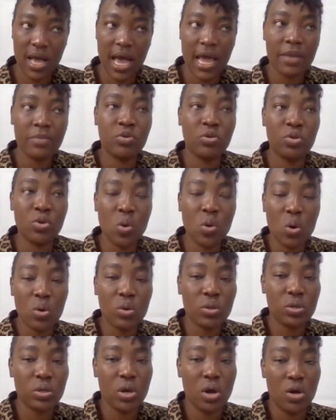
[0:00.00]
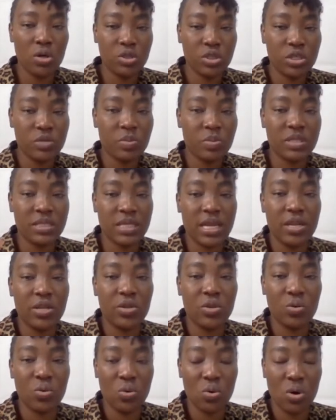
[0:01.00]
I don't
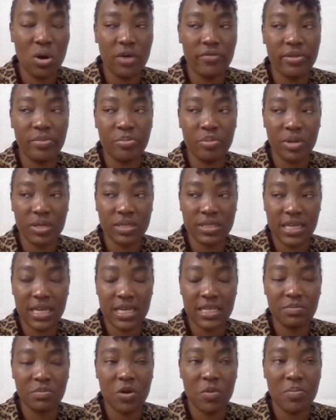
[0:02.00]
100% know of the process,